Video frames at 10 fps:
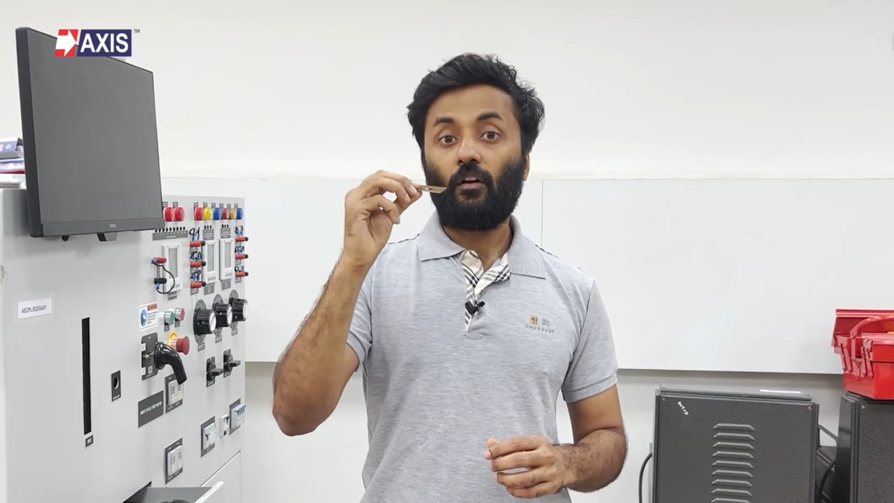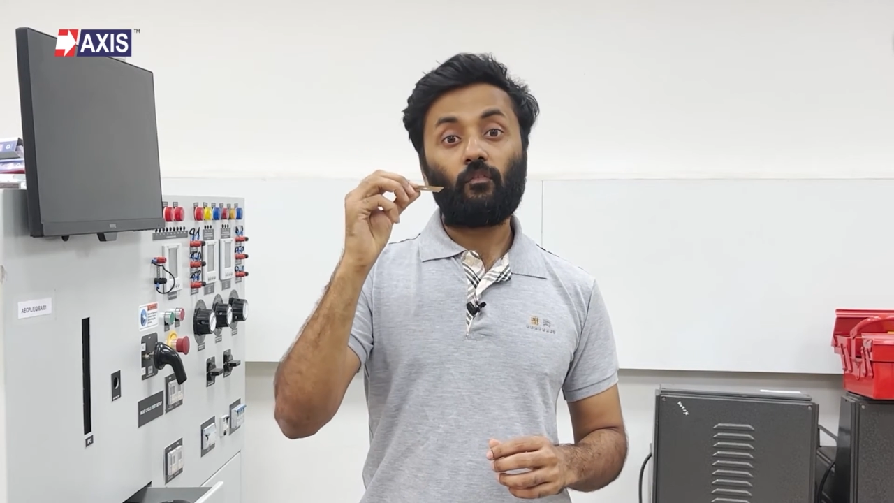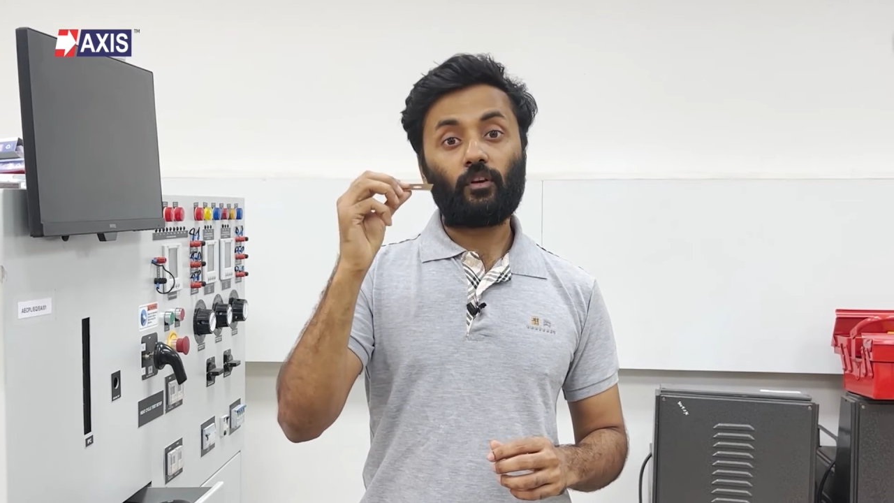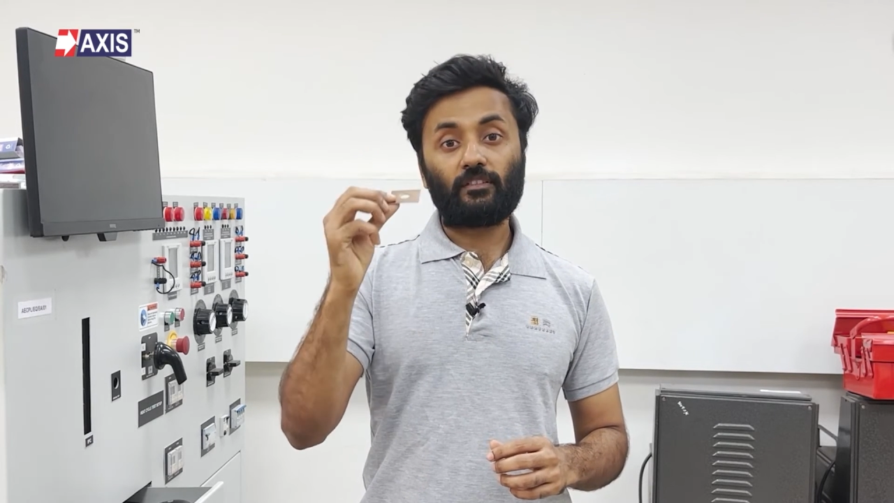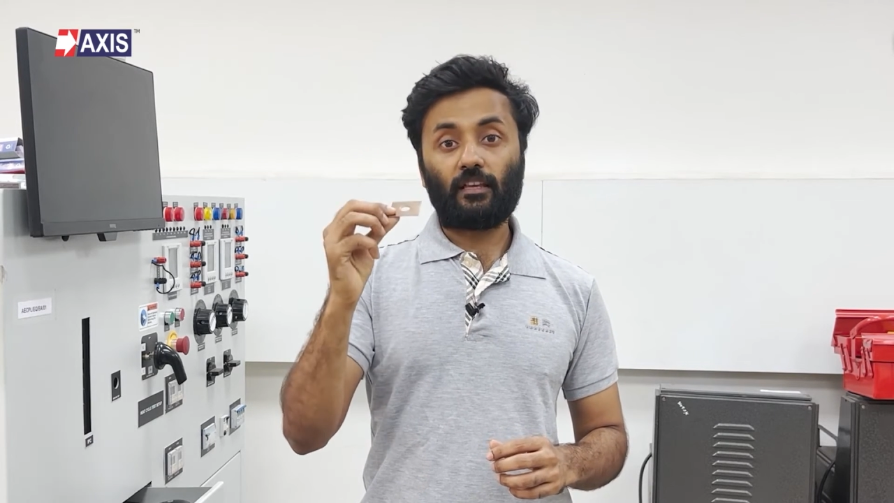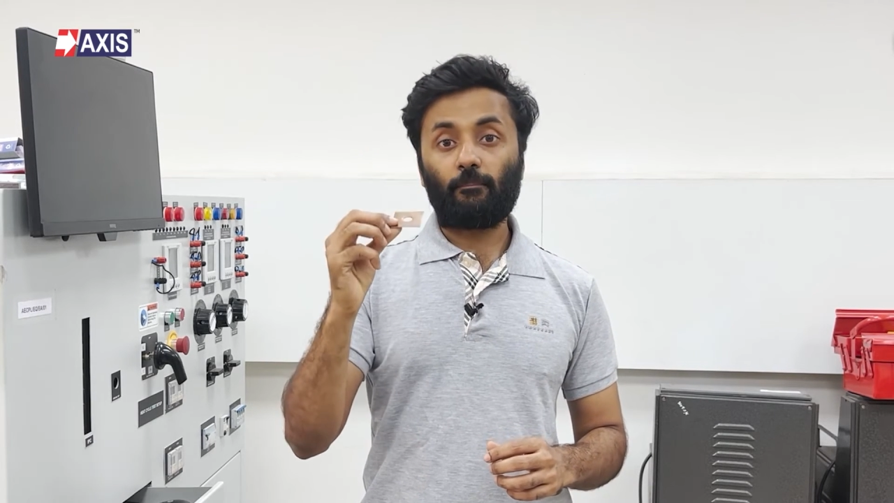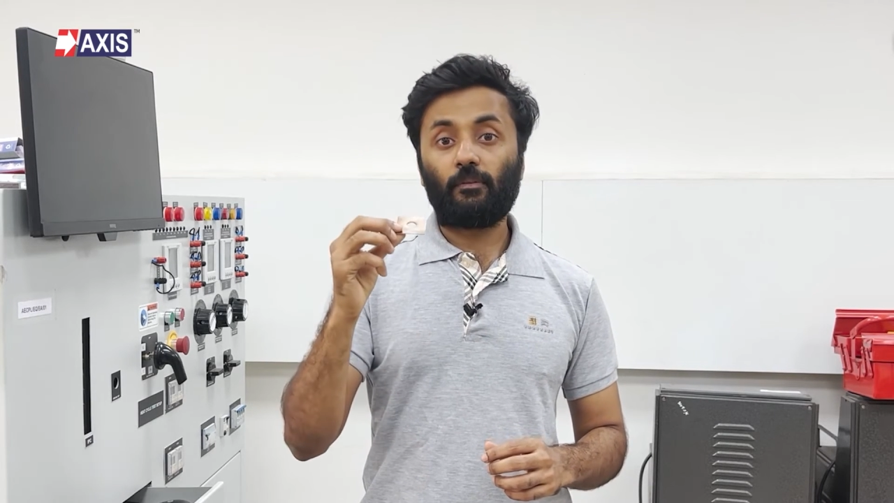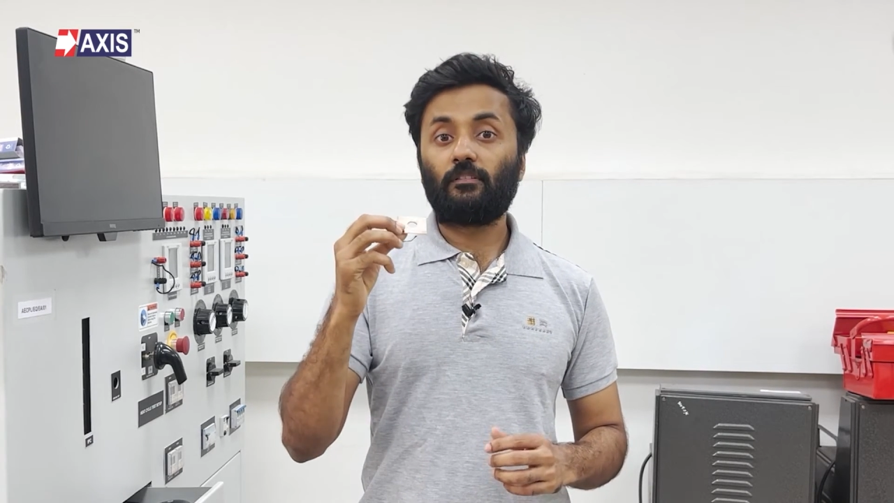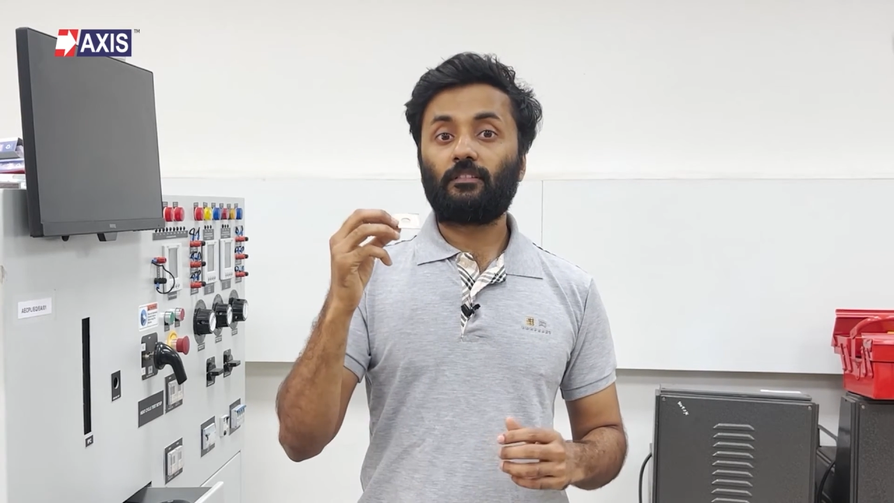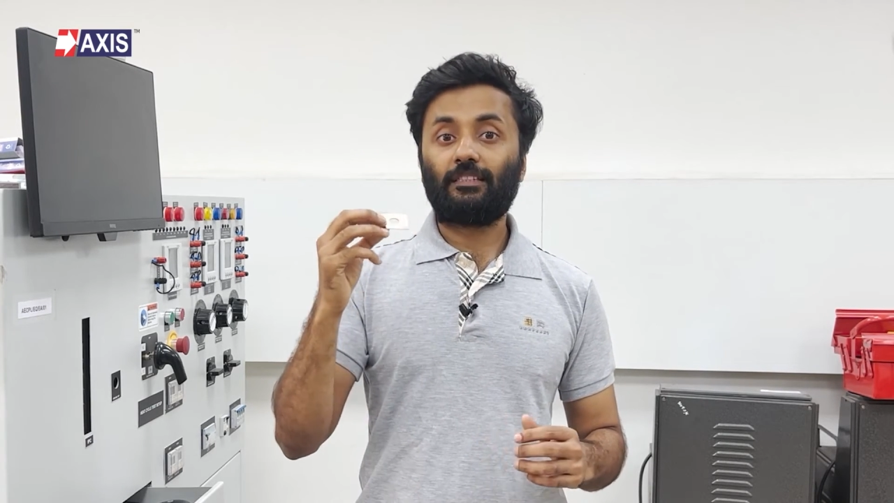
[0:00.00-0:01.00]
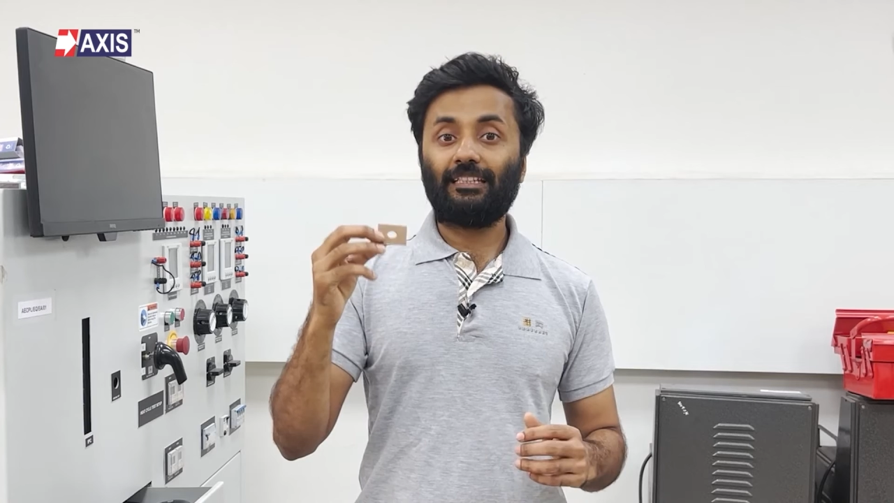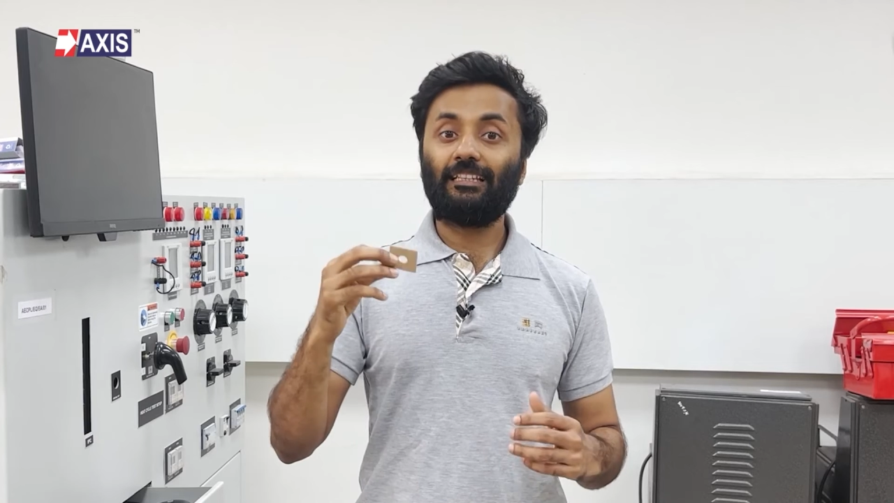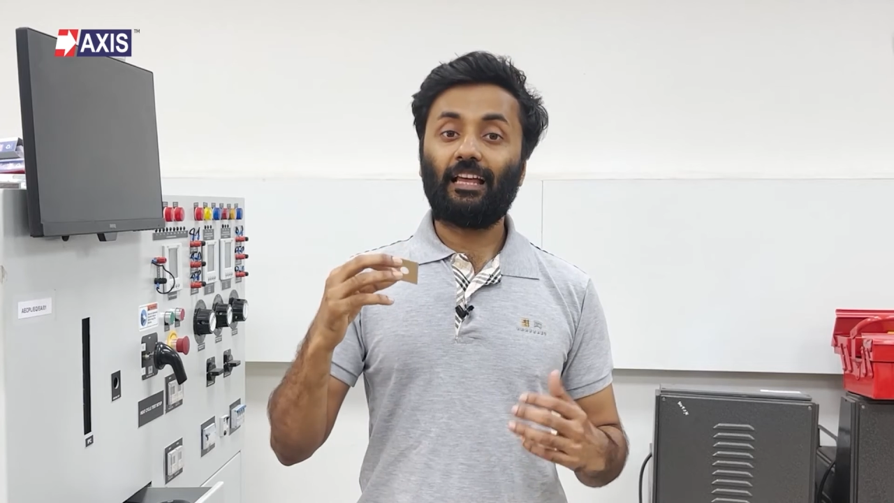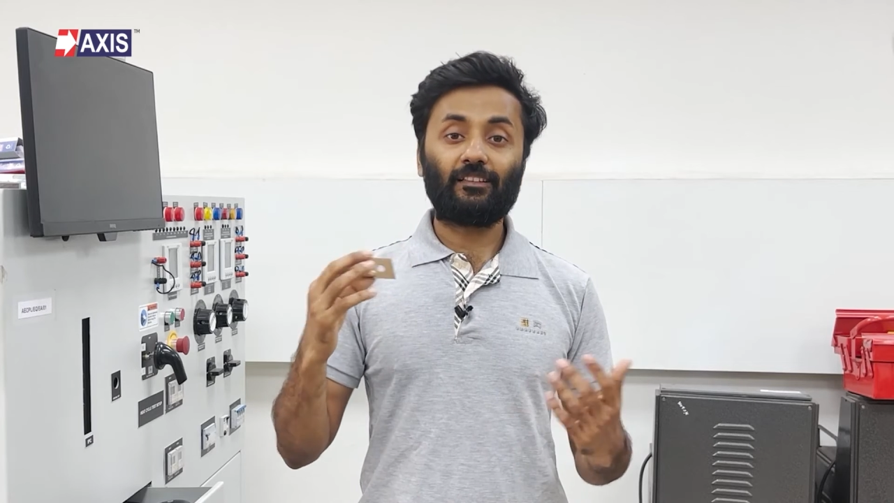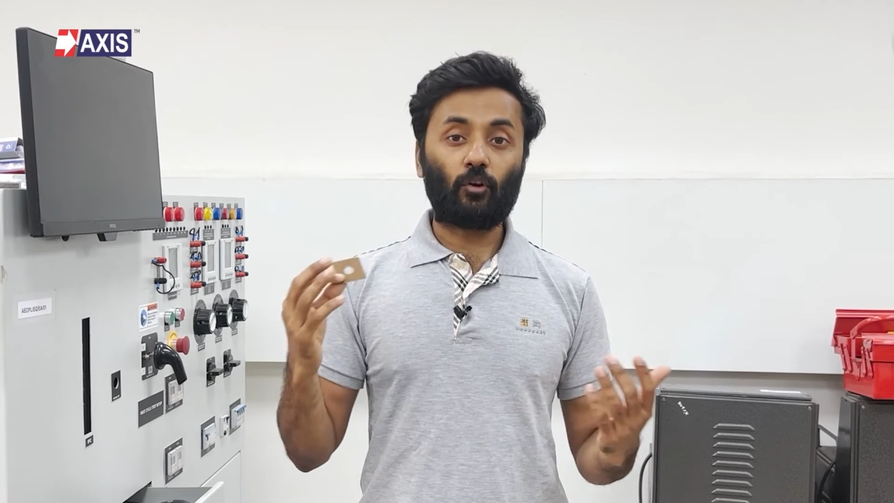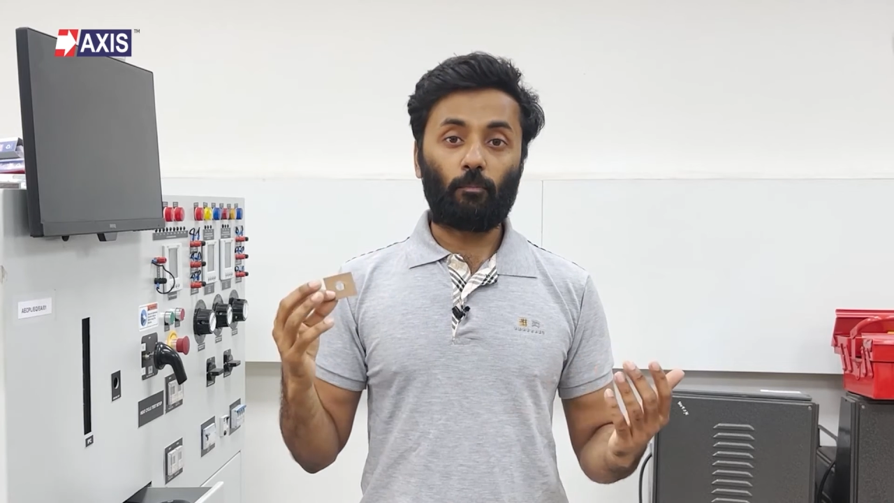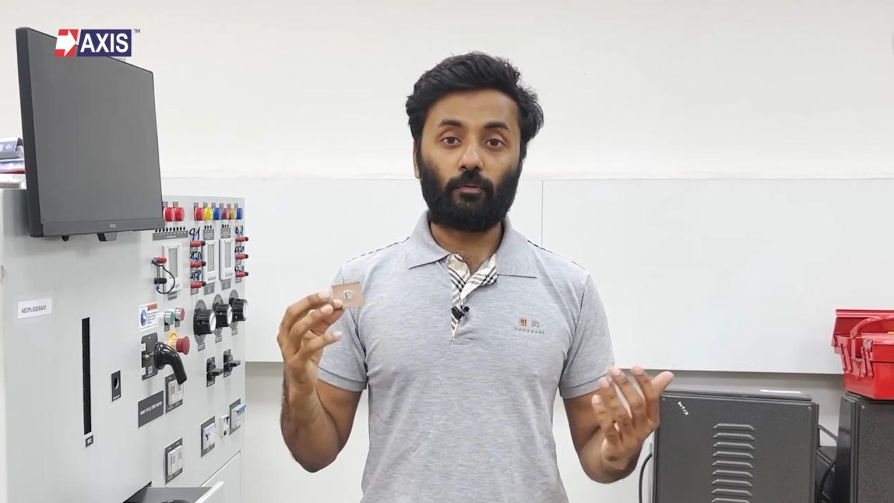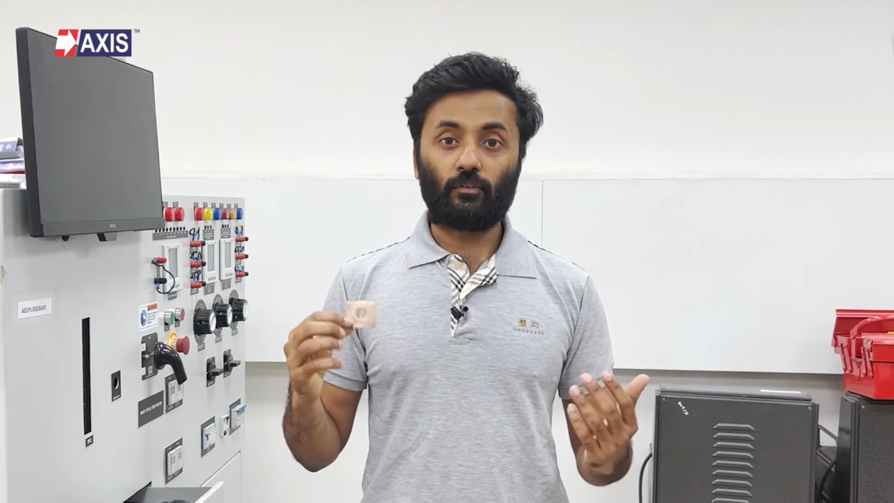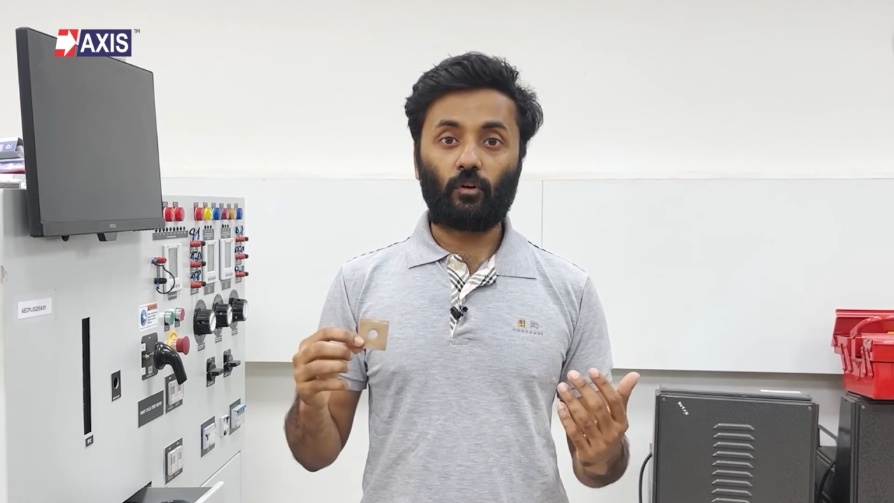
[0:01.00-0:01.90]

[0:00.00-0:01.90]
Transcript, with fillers: for example steel and copper